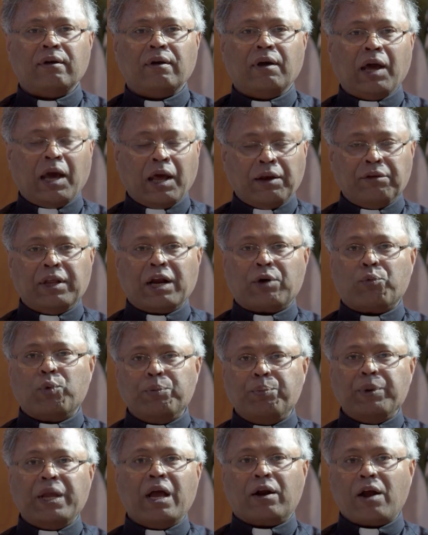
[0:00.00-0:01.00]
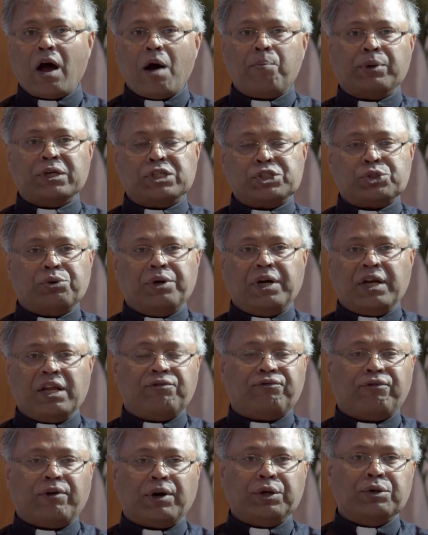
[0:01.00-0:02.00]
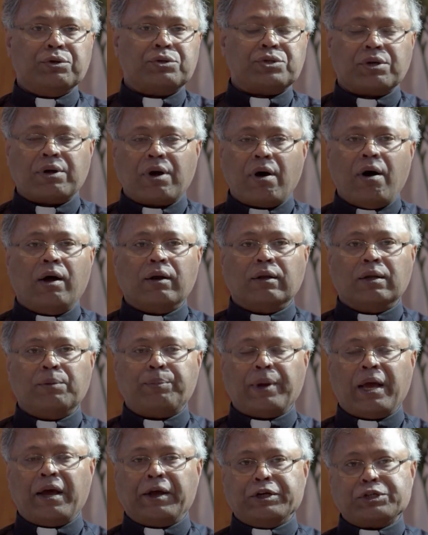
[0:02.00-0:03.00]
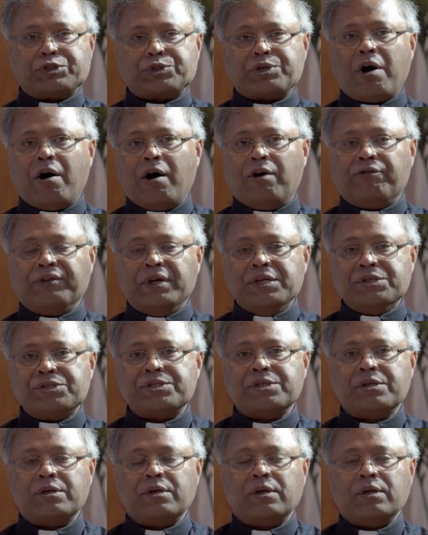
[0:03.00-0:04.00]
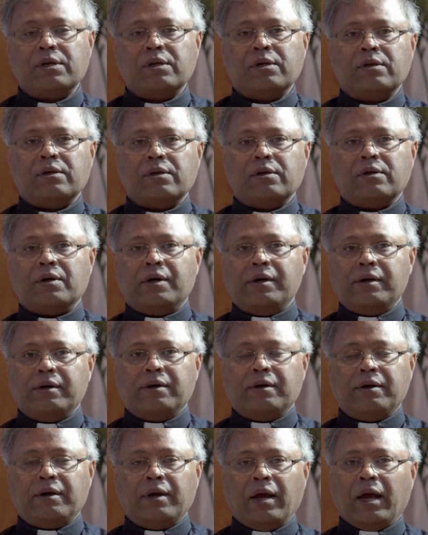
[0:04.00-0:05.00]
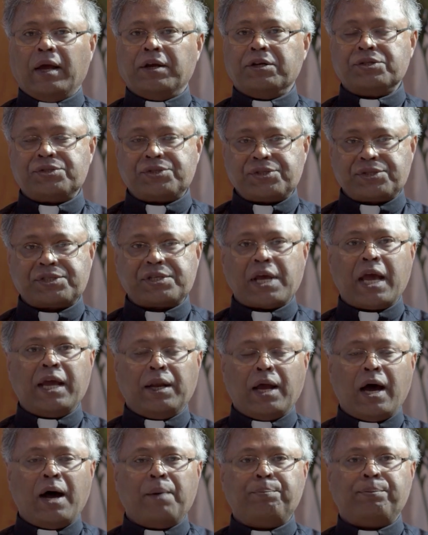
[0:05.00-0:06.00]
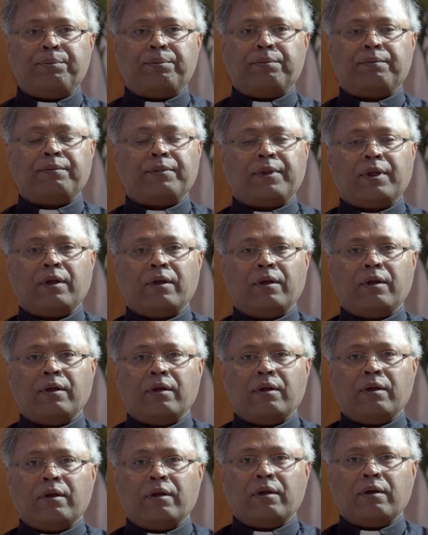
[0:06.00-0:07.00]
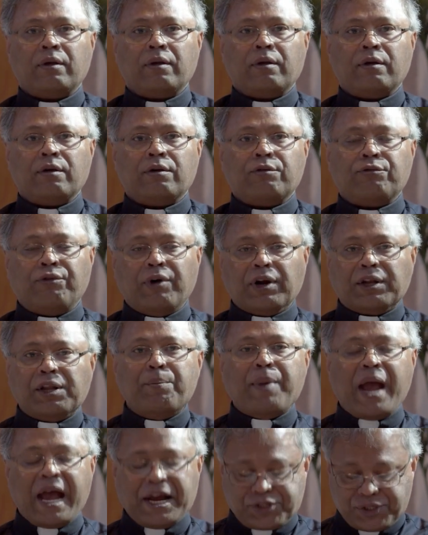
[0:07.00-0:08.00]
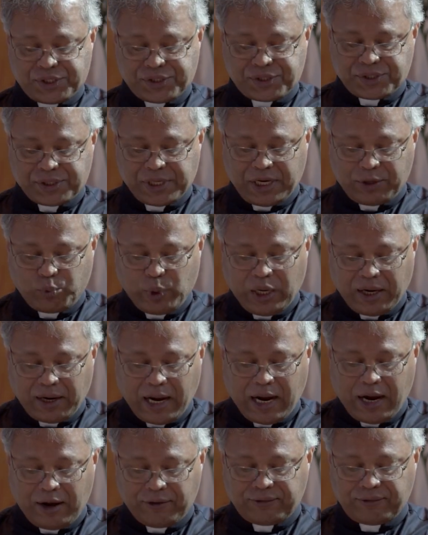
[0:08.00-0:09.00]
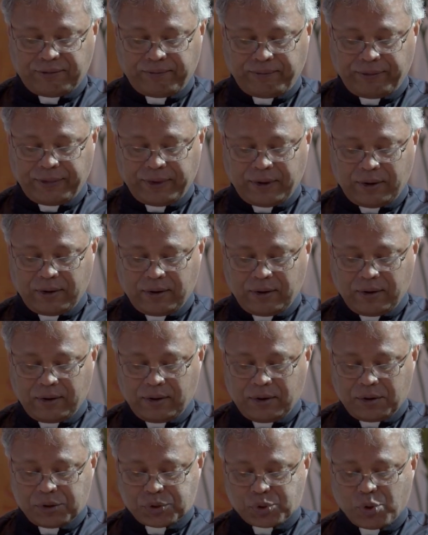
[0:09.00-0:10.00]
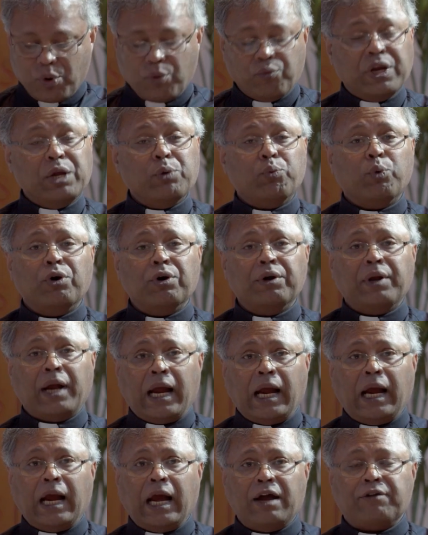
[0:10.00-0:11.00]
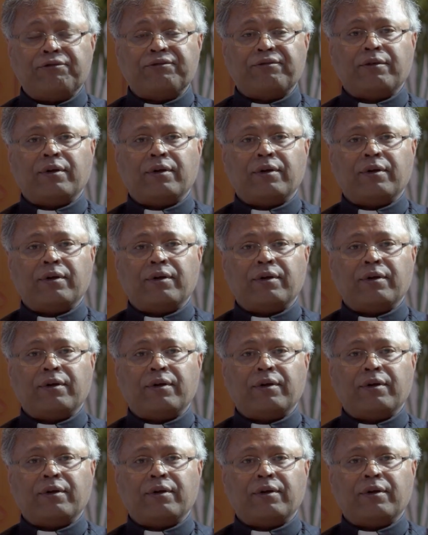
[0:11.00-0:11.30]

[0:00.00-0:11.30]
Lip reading: and there would be an opportunity for you to call the parish office and sign up for the masses that we have. So we would have